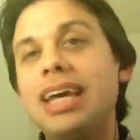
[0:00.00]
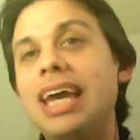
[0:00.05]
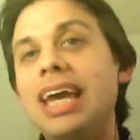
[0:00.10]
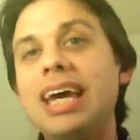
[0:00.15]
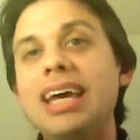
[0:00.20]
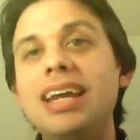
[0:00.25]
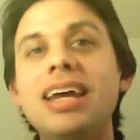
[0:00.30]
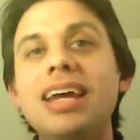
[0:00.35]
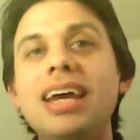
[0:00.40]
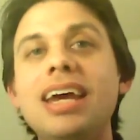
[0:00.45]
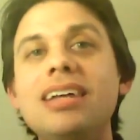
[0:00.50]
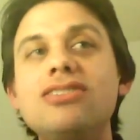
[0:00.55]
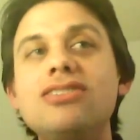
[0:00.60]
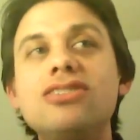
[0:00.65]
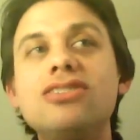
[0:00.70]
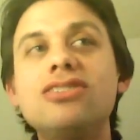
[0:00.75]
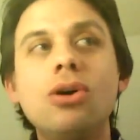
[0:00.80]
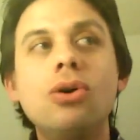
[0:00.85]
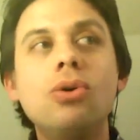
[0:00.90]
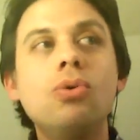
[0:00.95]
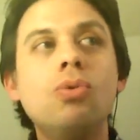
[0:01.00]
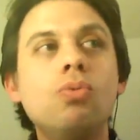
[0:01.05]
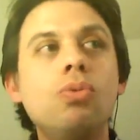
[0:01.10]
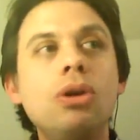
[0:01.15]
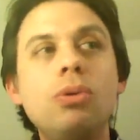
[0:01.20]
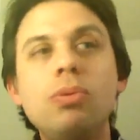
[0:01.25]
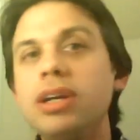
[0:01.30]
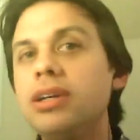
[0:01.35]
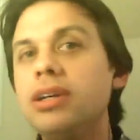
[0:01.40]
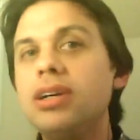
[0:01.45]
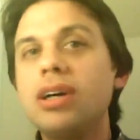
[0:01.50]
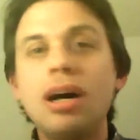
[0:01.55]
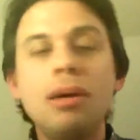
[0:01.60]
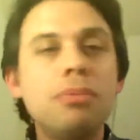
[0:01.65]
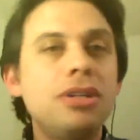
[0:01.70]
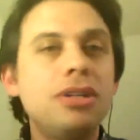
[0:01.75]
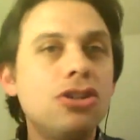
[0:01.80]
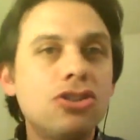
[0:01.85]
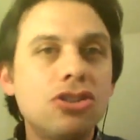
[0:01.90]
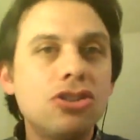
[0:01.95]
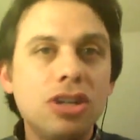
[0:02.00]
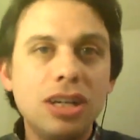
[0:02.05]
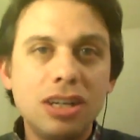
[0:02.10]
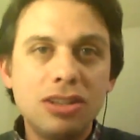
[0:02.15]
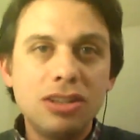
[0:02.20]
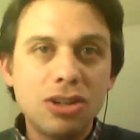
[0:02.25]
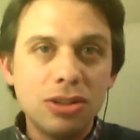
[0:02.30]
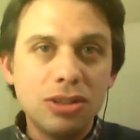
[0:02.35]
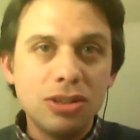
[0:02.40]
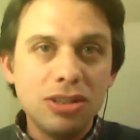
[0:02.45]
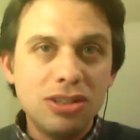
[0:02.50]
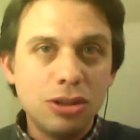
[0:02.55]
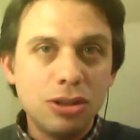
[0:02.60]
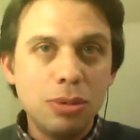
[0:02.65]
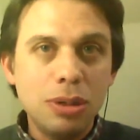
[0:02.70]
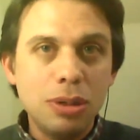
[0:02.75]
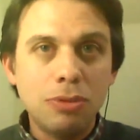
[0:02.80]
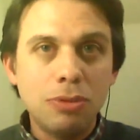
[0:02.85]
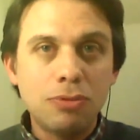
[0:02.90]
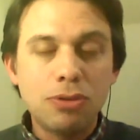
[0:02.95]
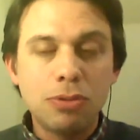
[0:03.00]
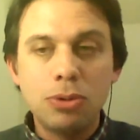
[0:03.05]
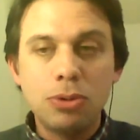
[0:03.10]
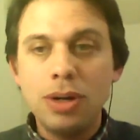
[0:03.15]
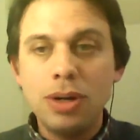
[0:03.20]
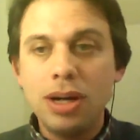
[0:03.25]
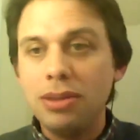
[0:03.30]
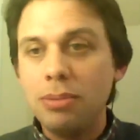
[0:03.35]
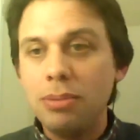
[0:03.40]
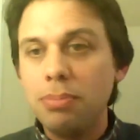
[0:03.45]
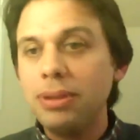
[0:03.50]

And and so we went in competition against all these other people from around